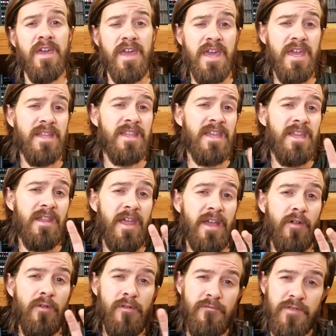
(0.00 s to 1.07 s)
it in
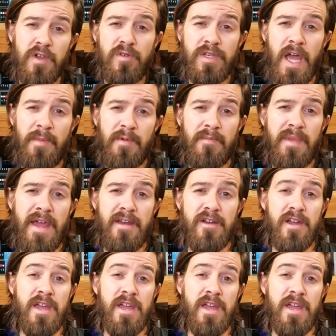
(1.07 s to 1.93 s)
like a review type of manner